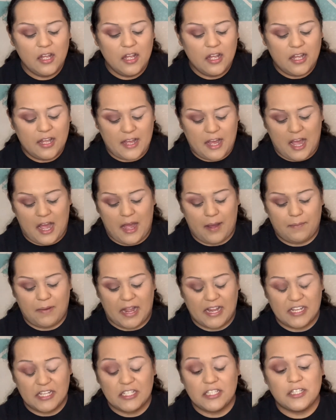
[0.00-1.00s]

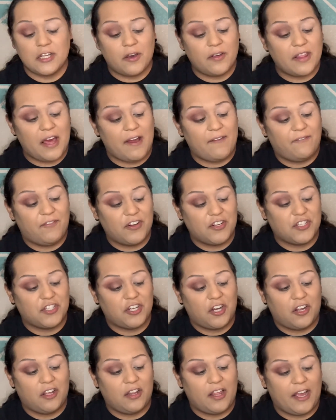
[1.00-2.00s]
I just know that for
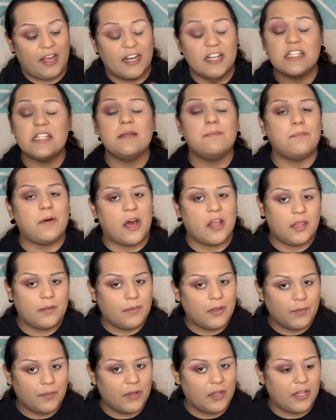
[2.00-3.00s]
sure, like it doesn't bother
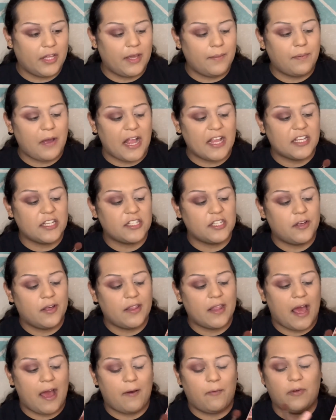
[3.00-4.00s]
me really, but I just know
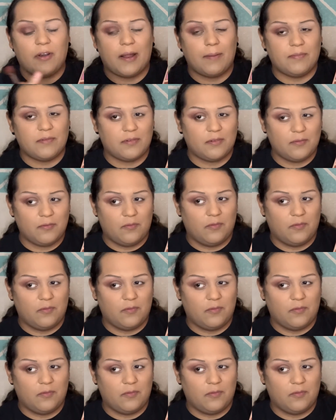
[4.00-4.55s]
that when I'm